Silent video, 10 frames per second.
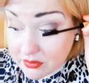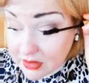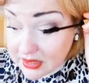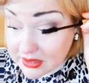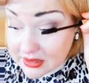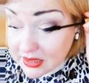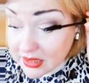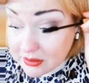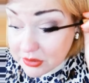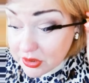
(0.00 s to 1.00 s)
as I say,
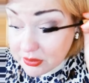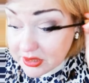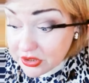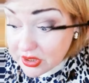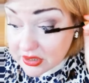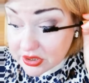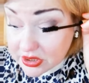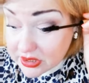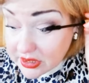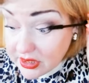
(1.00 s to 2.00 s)
I'm doing a wee trailer
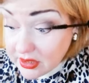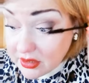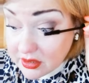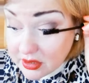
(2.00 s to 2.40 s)
today.